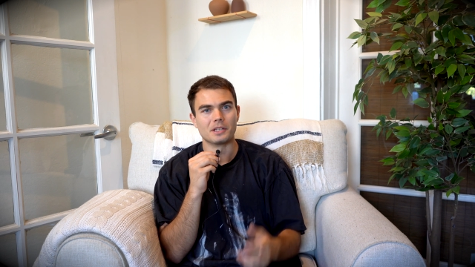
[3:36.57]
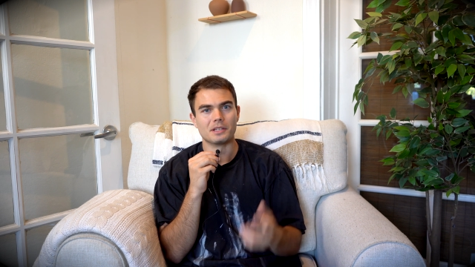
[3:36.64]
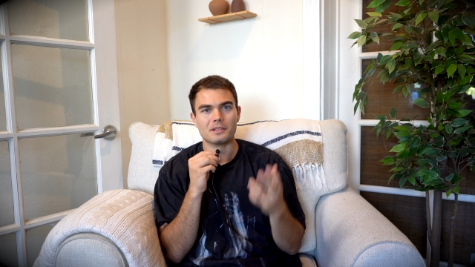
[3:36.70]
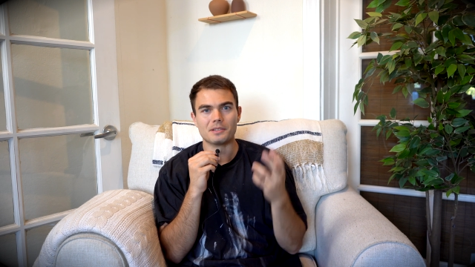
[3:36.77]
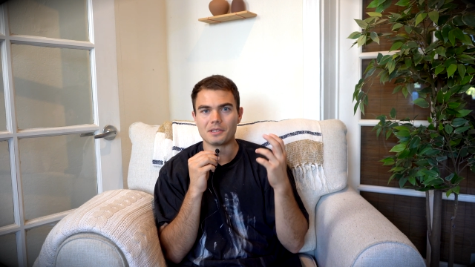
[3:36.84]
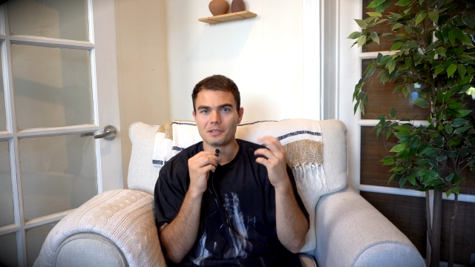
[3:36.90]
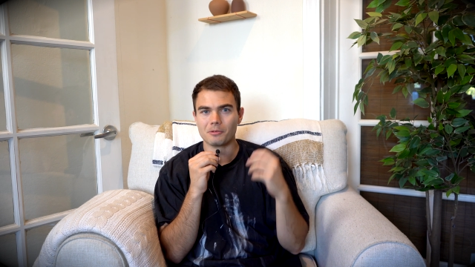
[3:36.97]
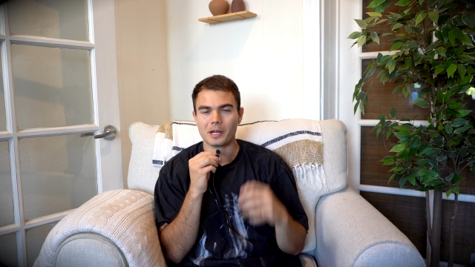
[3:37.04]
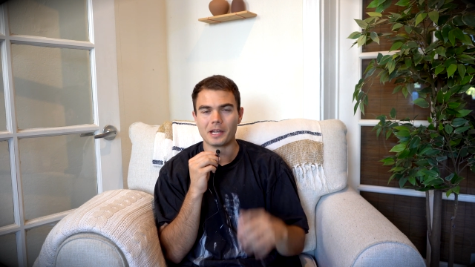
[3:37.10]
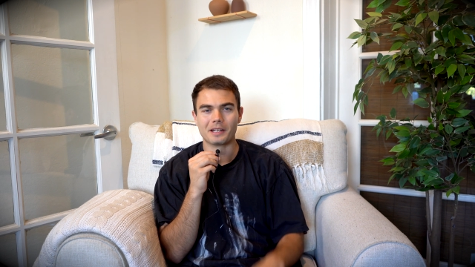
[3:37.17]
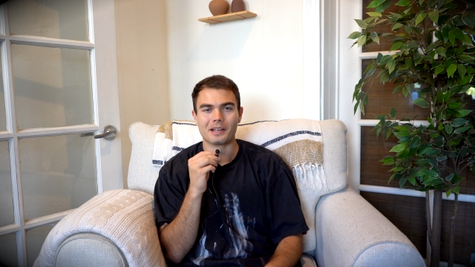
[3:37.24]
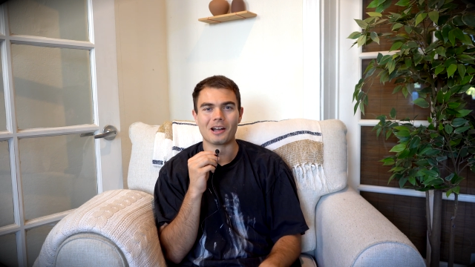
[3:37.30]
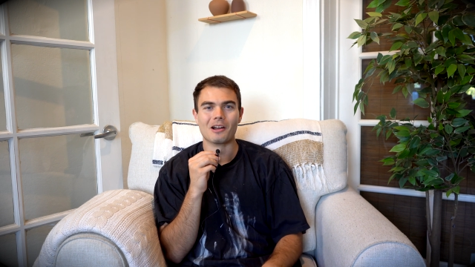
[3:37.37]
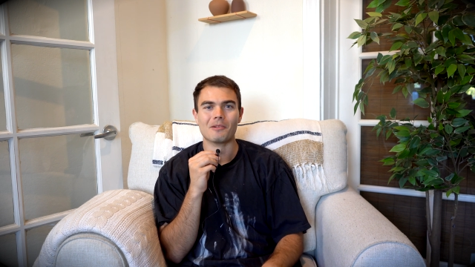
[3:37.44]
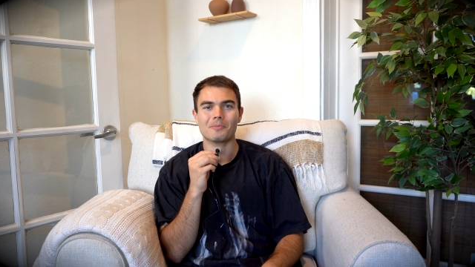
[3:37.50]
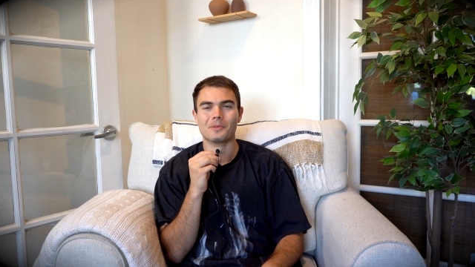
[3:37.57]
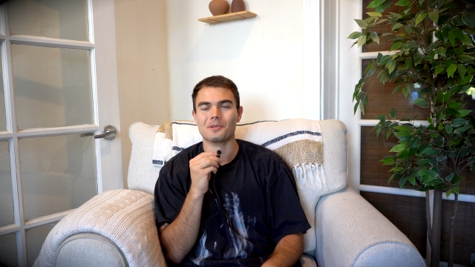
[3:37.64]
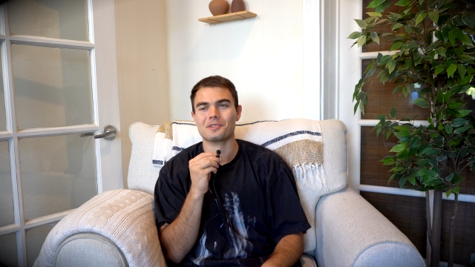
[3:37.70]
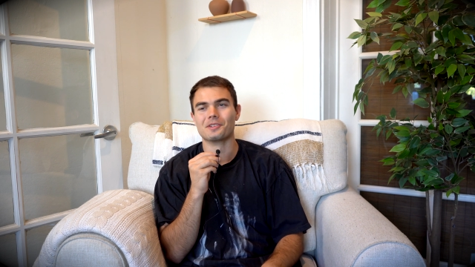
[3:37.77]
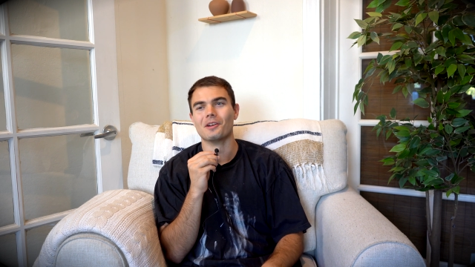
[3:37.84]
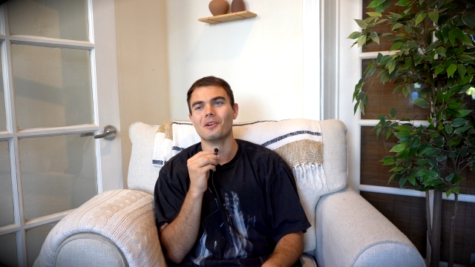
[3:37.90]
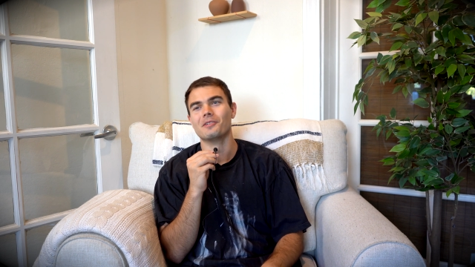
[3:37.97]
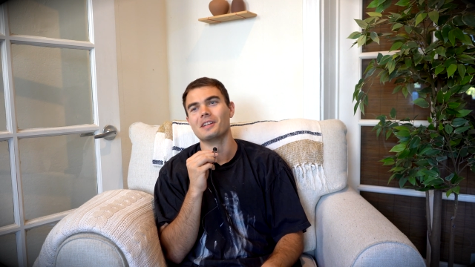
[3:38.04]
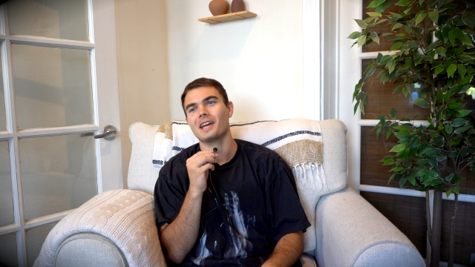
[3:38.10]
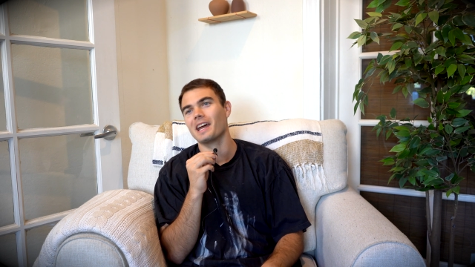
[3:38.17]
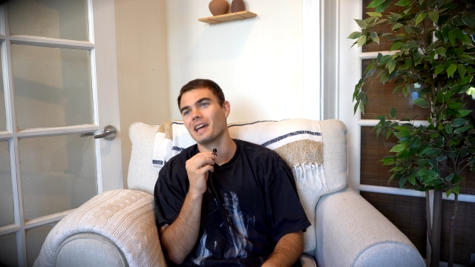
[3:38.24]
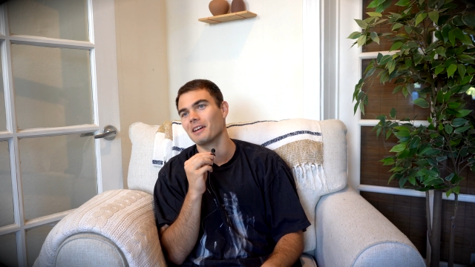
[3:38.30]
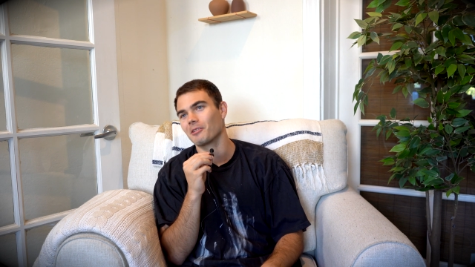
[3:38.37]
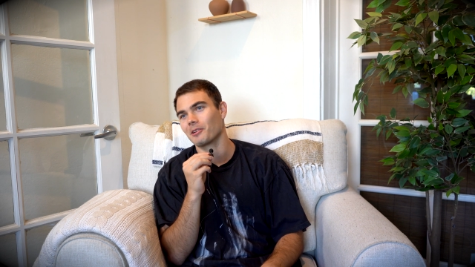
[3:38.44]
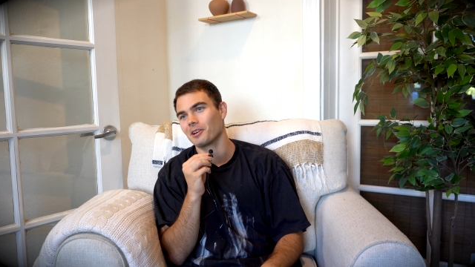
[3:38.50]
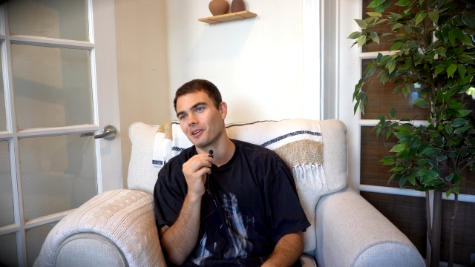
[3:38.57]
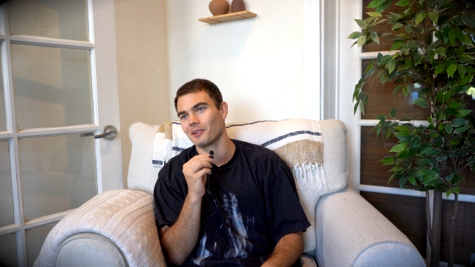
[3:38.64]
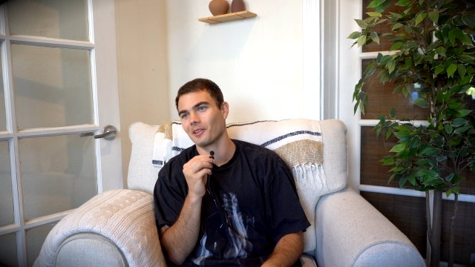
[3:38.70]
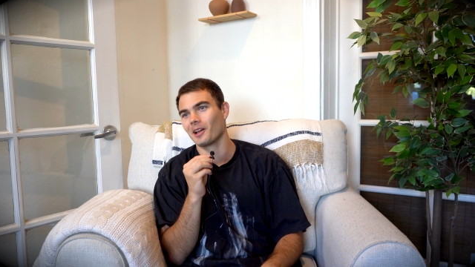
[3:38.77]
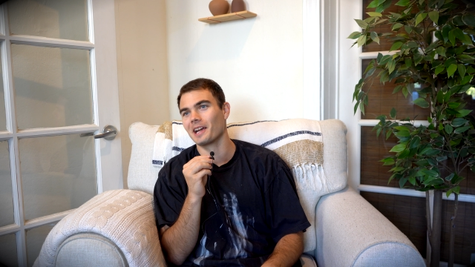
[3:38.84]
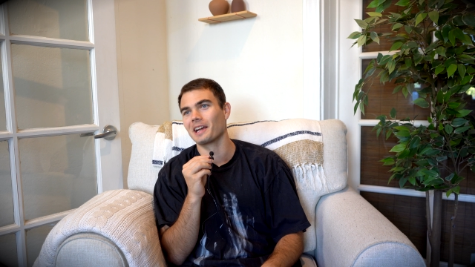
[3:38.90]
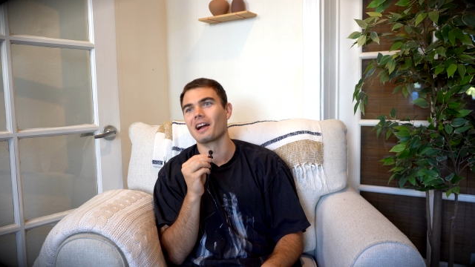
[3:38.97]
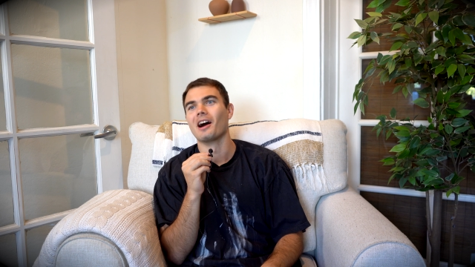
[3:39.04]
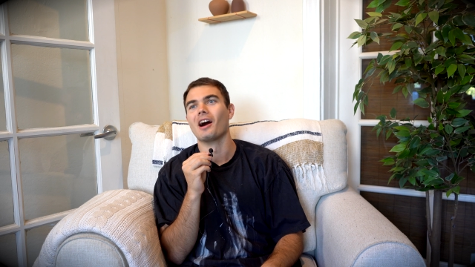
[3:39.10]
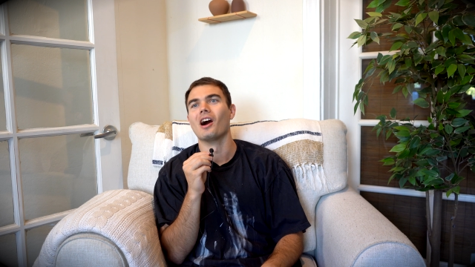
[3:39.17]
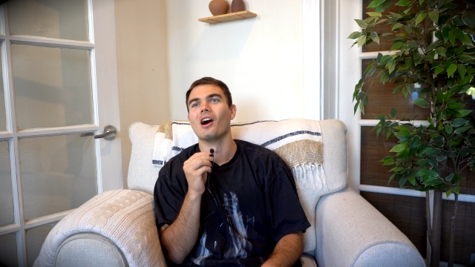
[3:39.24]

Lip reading: easy to wake up, there's no day where you're like,